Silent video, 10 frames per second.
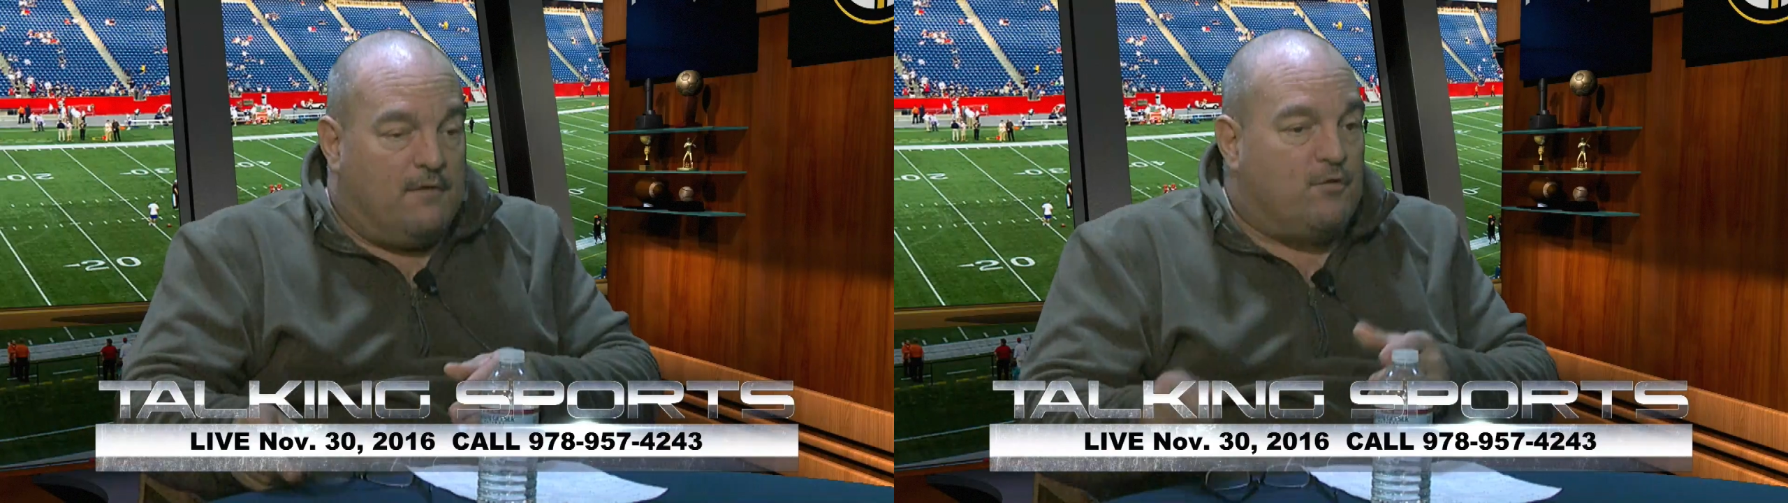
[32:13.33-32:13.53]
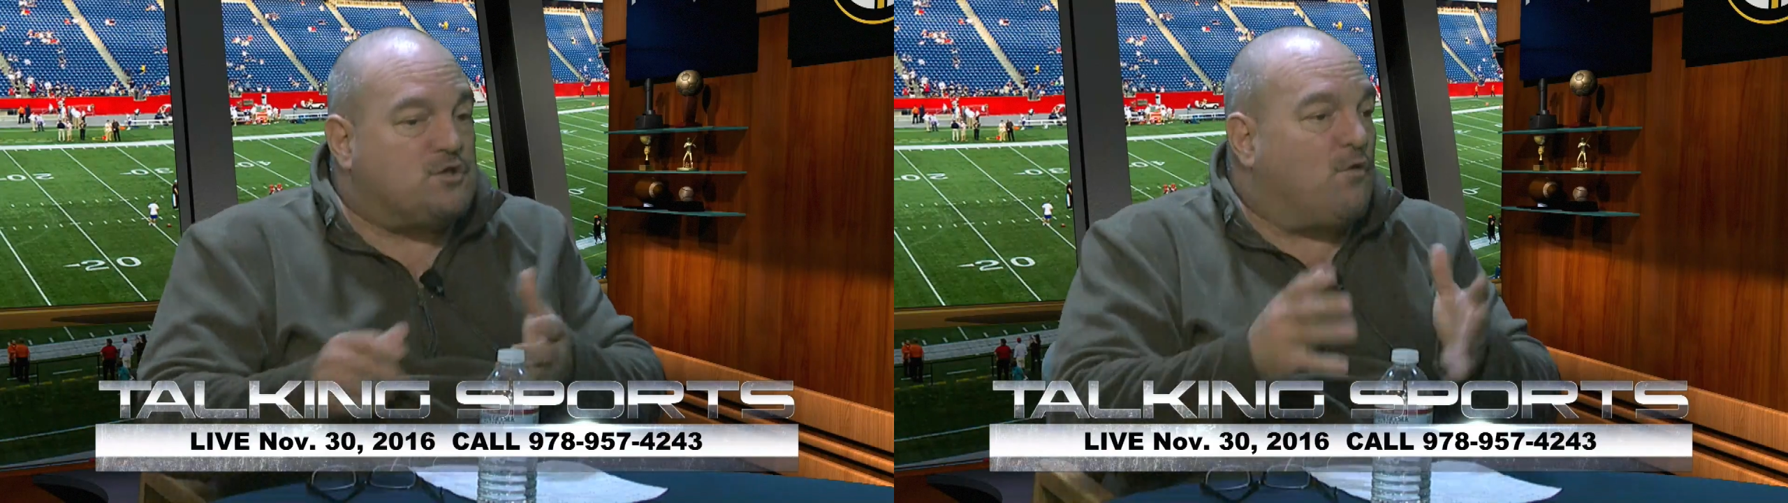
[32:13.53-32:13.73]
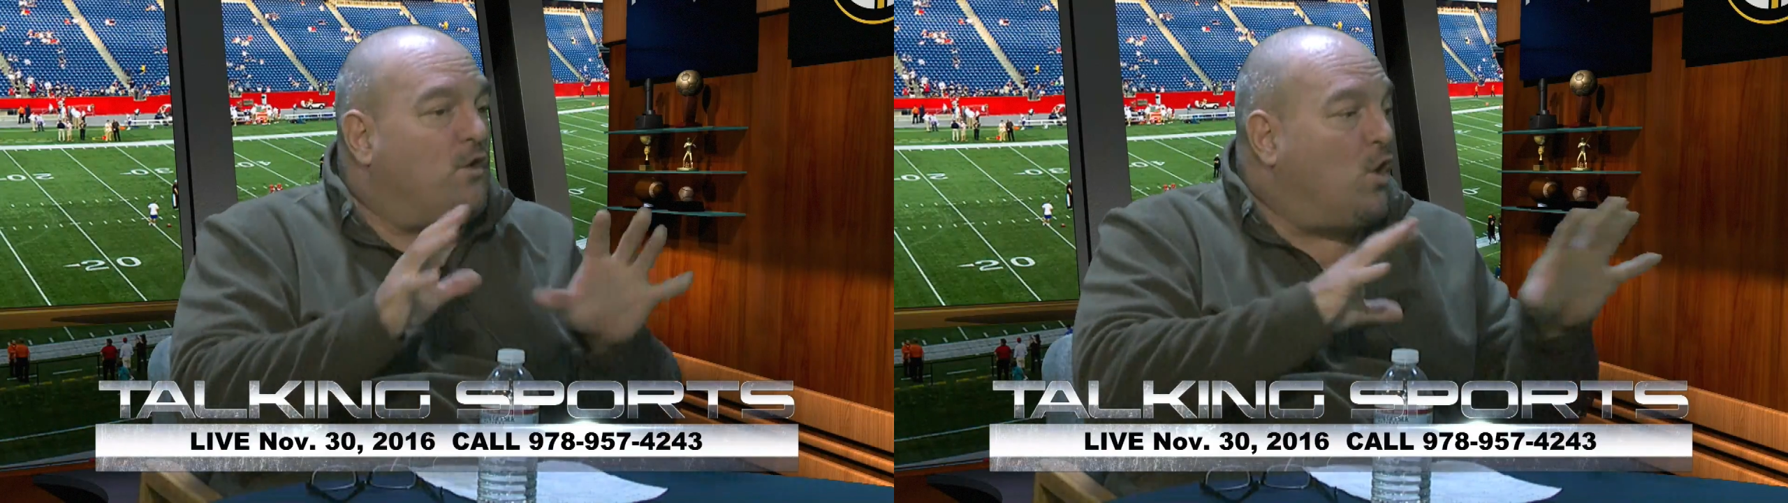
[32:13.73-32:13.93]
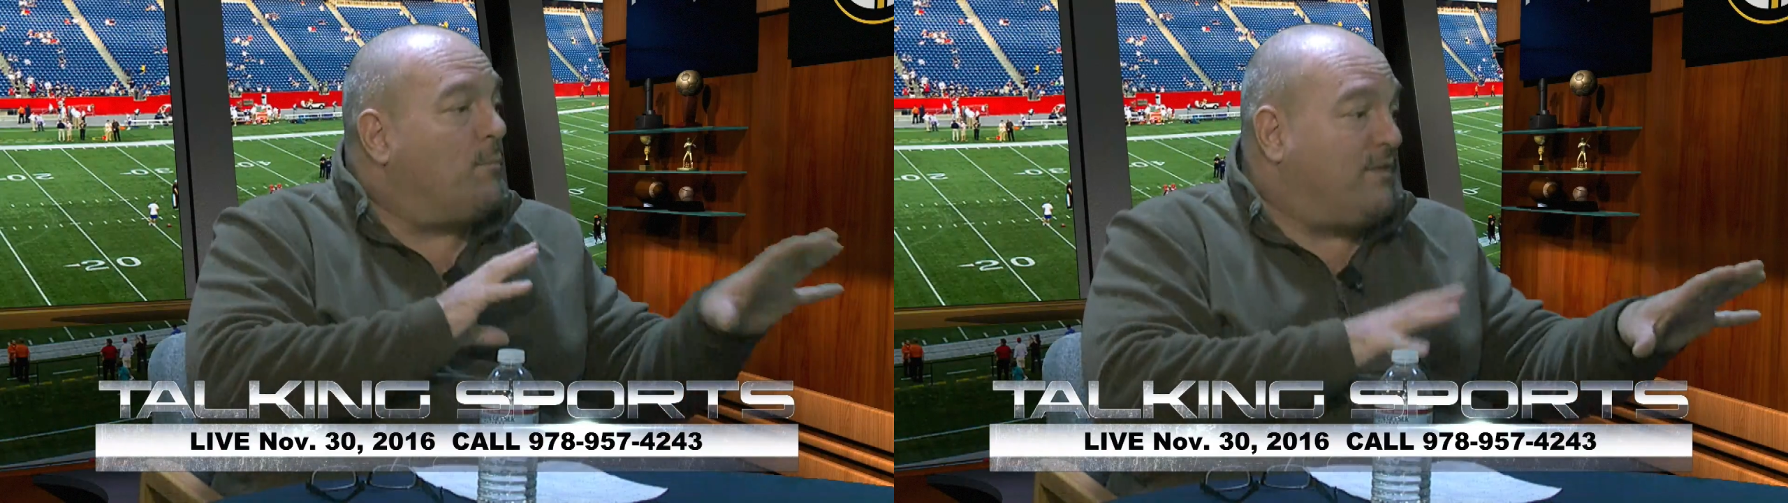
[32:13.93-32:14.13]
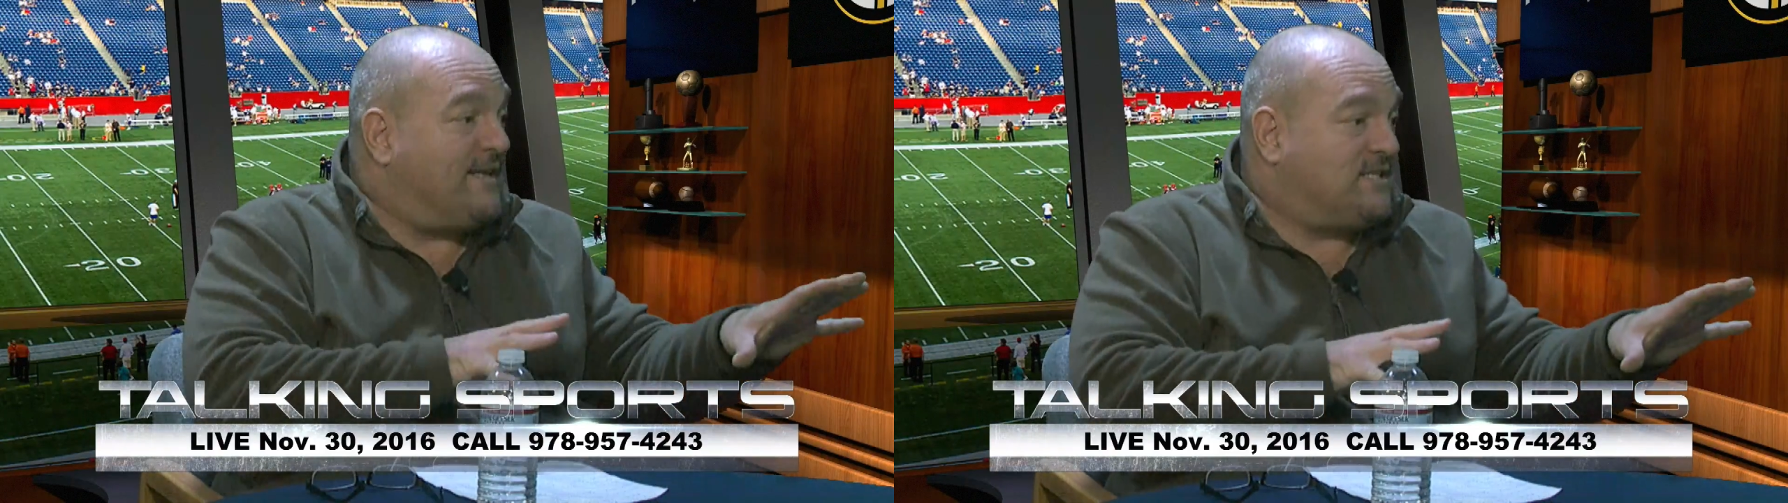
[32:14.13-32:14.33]
First of all, he only
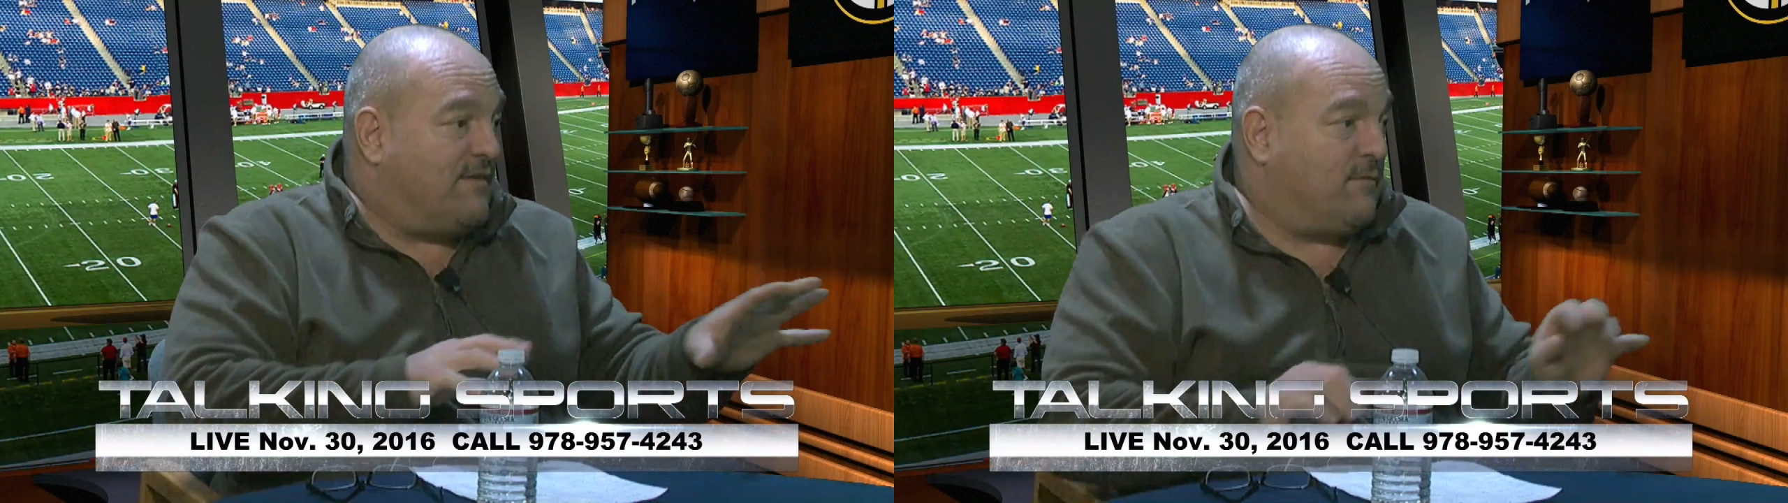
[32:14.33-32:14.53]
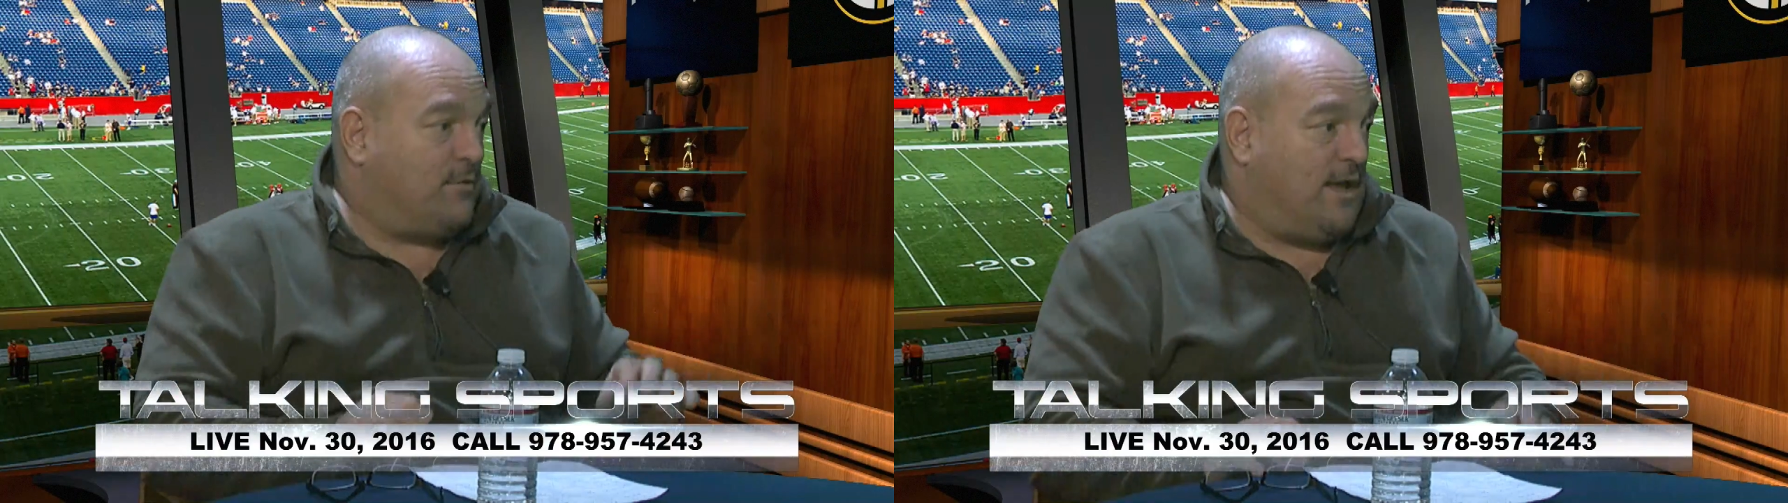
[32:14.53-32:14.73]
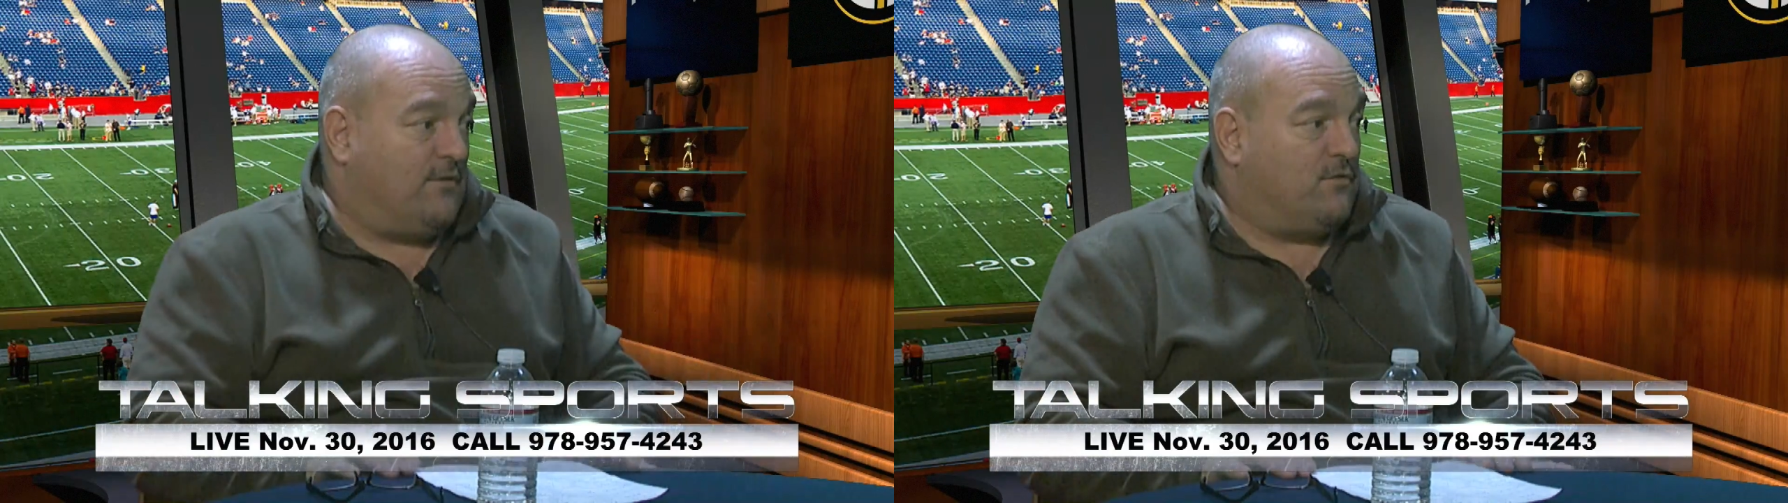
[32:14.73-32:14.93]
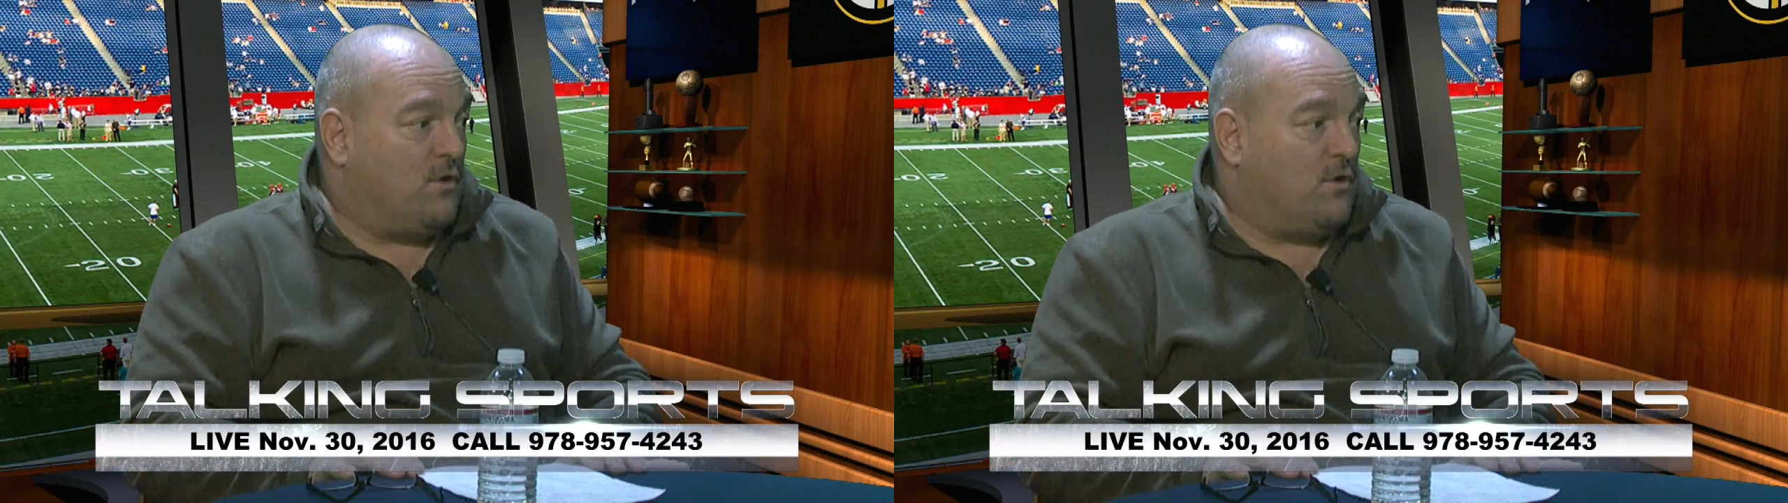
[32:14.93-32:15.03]
played 7 plays.